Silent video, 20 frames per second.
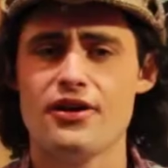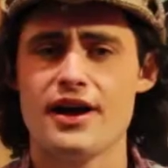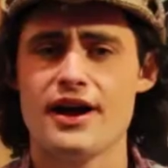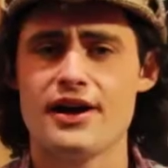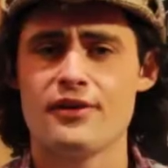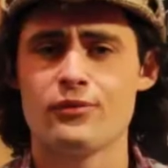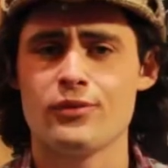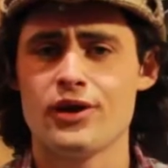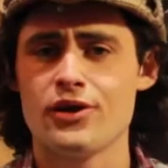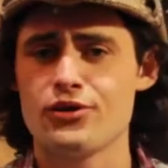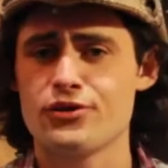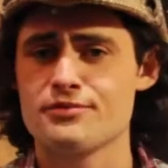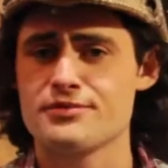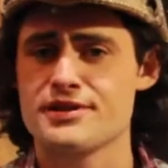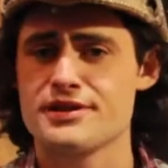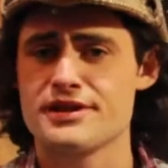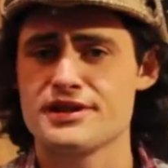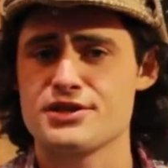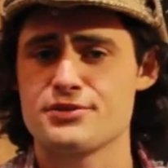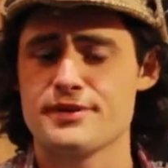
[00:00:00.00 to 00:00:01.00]
Hello and
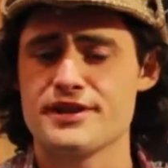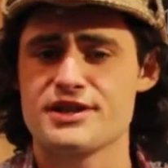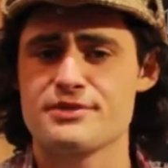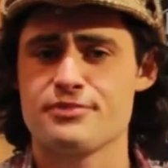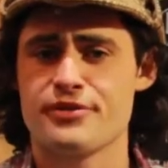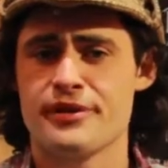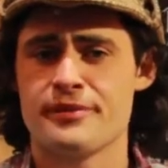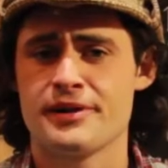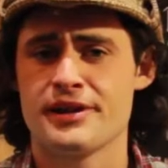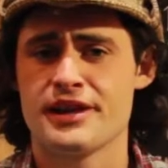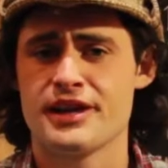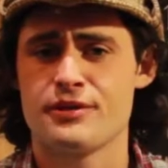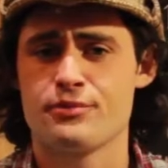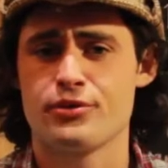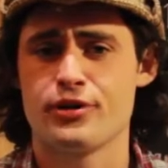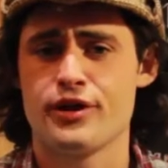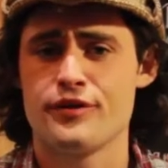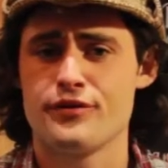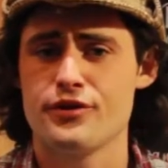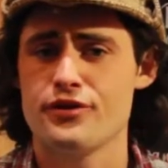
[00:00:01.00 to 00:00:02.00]
welcome to this week's
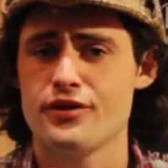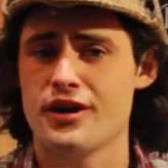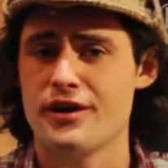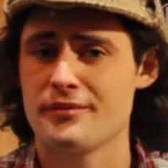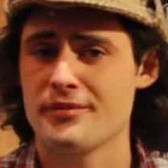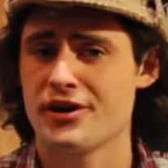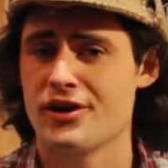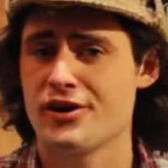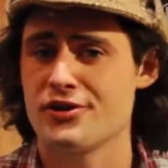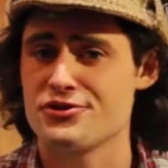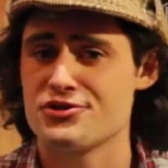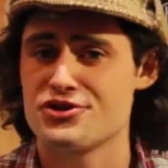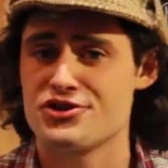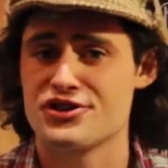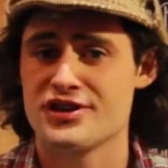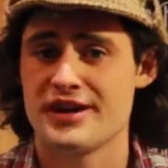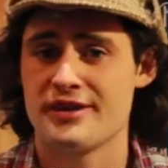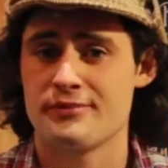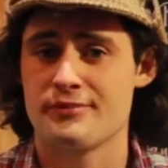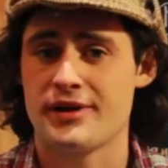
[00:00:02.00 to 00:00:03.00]
Premier League preview. I'm your
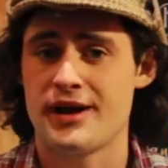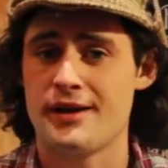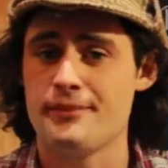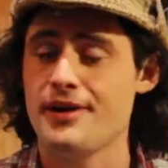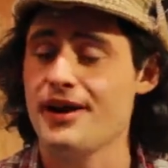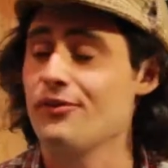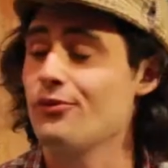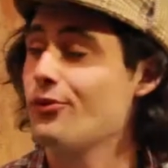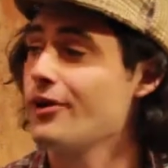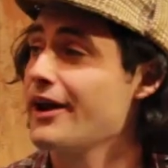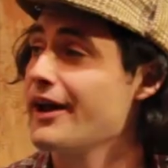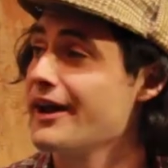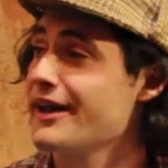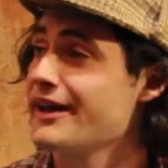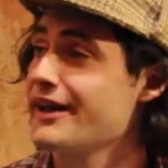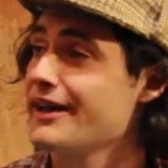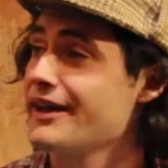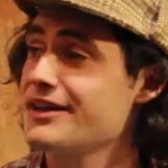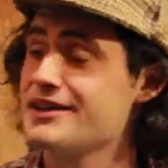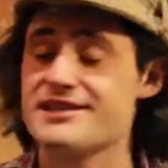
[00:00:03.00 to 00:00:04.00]
host Shane Palmer and
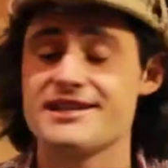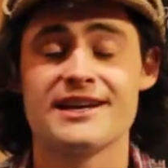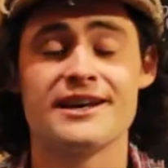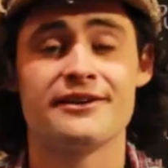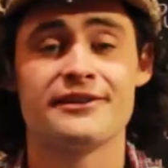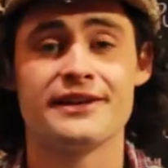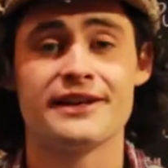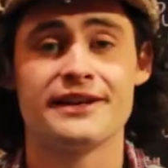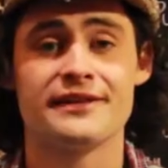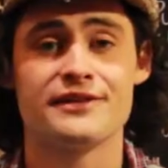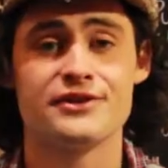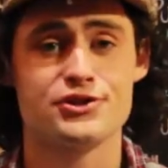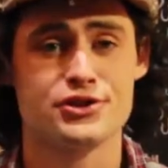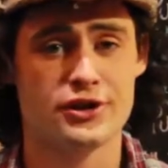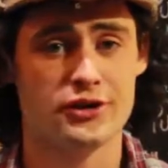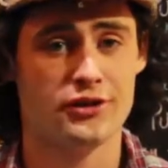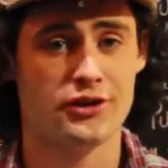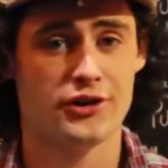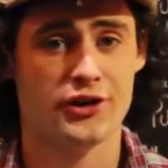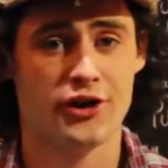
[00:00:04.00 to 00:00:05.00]
we're here down
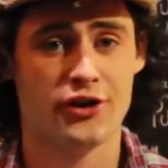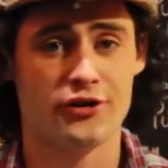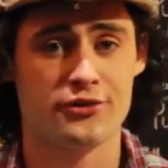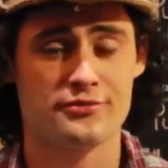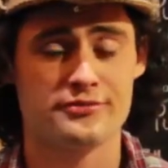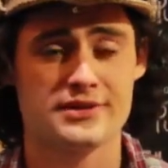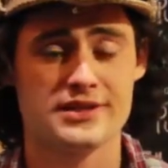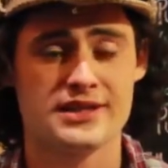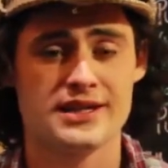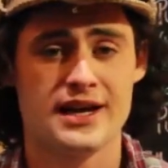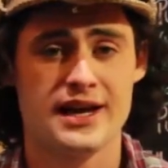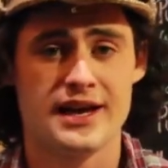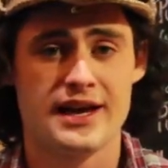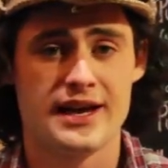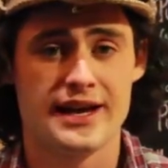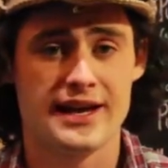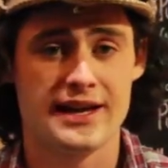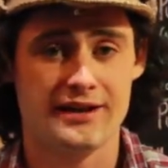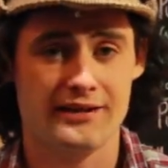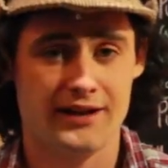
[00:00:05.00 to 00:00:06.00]
in the Sherlock
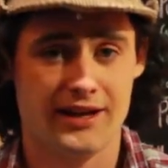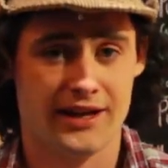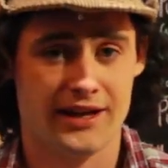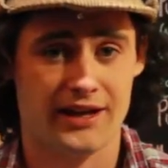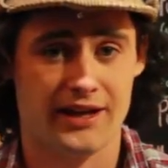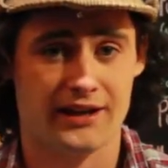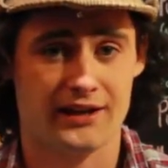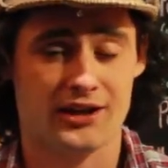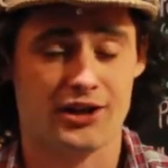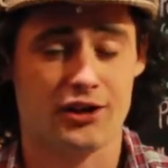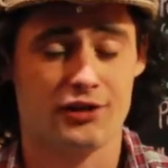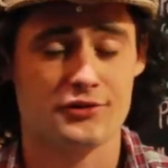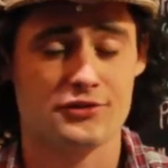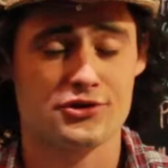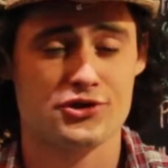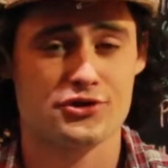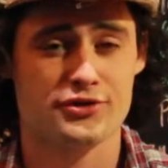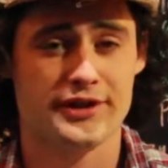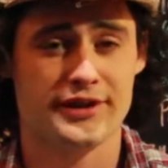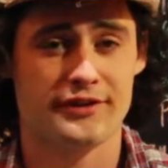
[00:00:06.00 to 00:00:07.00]
Holmes Inn in
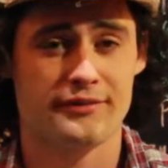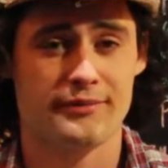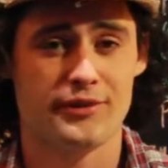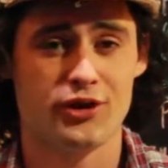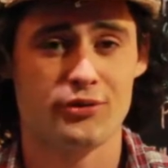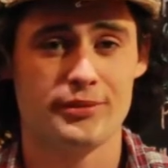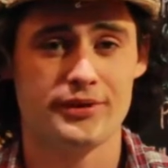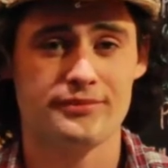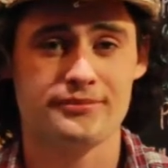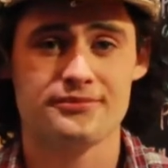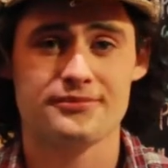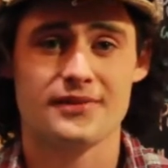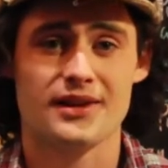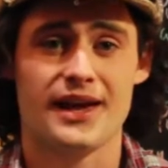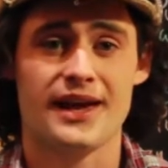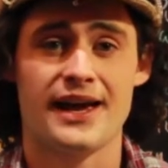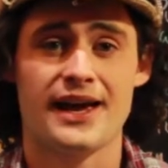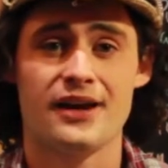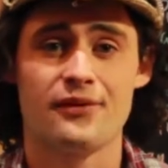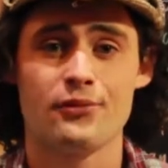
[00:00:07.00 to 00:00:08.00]
Collins Street in
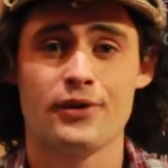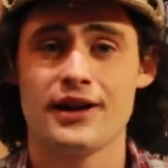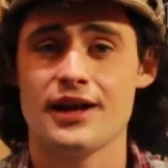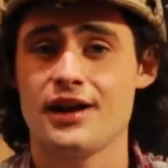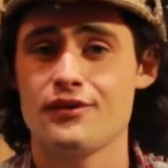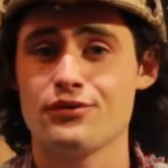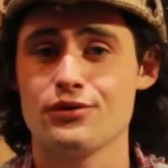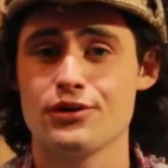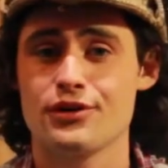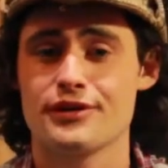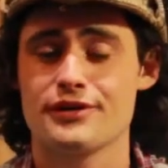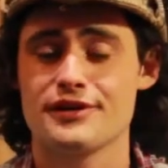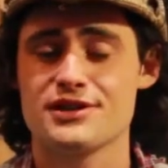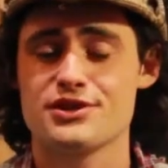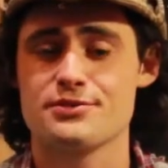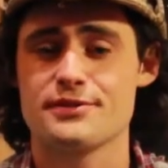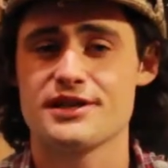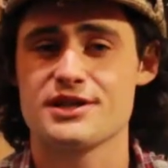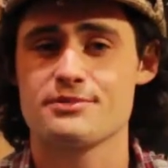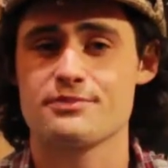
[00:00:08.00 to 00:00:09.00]
Melbourne, and we're going to have a
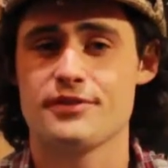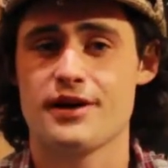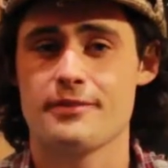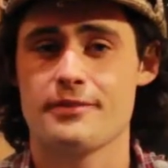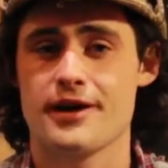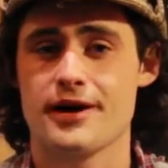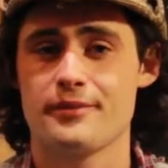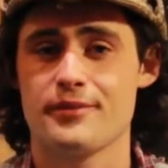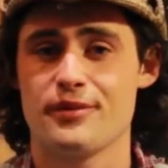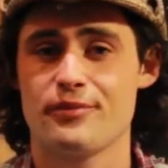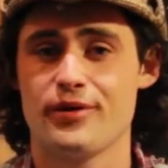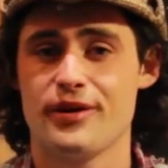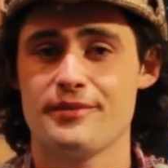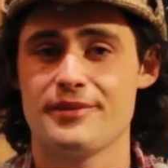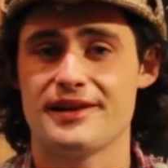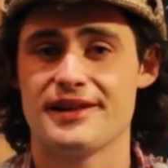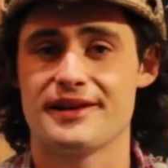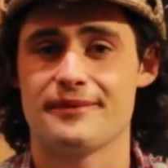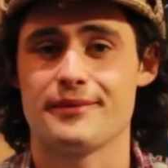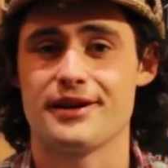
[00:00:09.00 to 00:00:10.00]
look at this week's
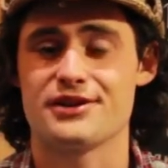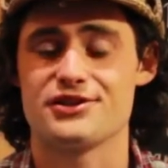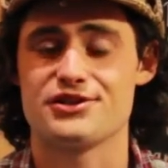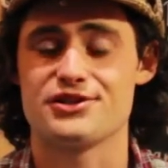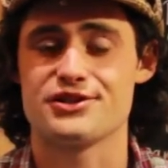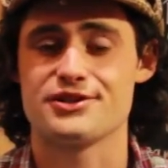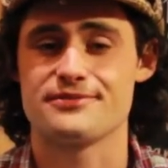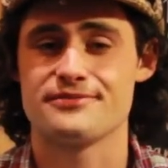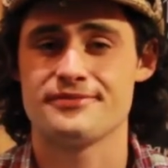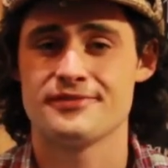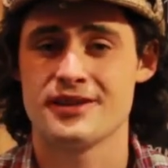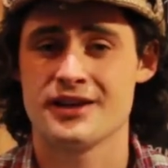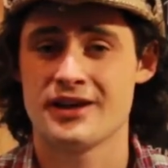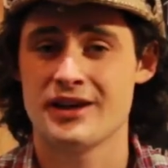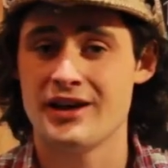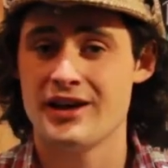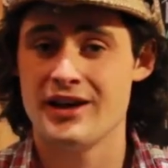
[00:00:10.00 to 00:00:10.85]
upcoming Premier League matches.